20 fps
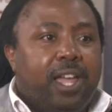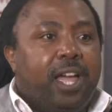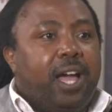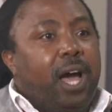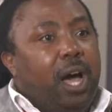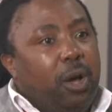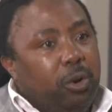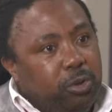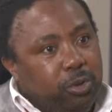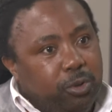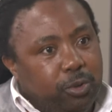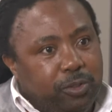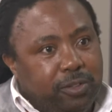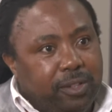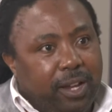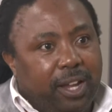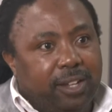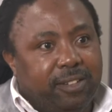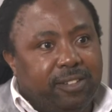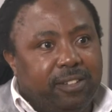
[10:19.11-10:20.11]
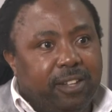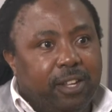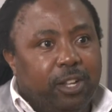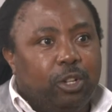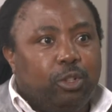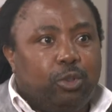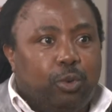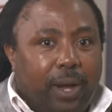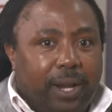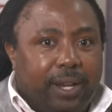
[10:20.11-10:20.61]
How do you start
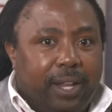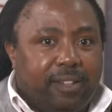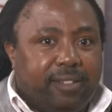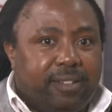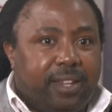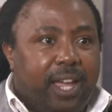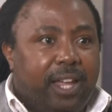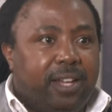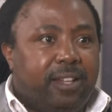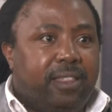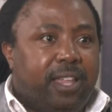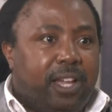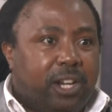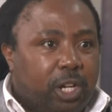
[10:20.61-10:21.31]
to understand the